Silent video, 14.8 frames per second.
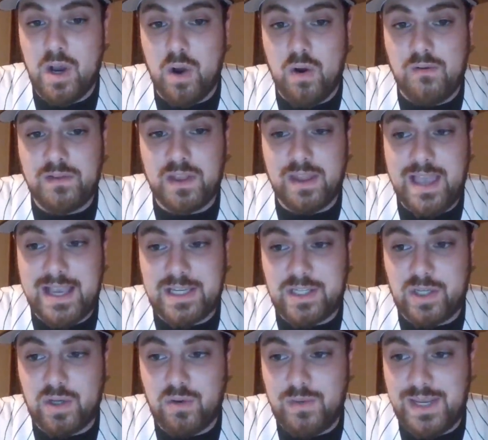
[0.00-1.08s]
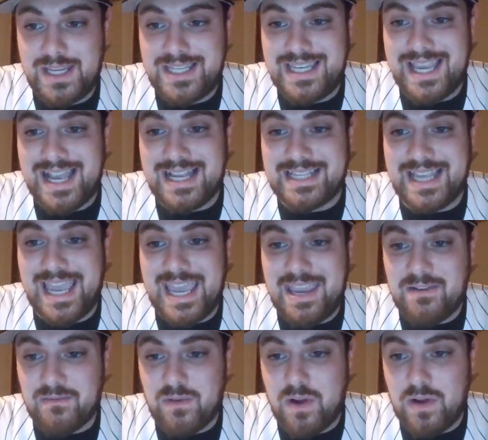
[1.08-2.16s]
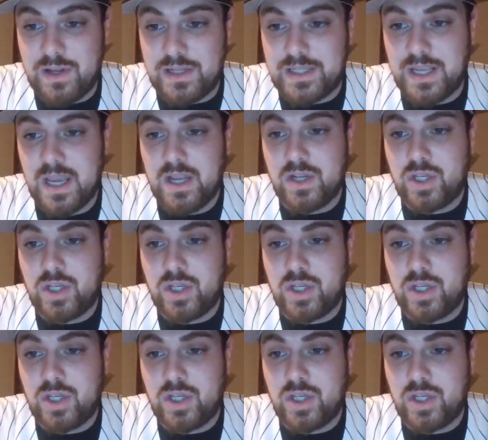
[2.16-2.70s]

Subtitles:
Over the last 2 weeks, he has 8 runs,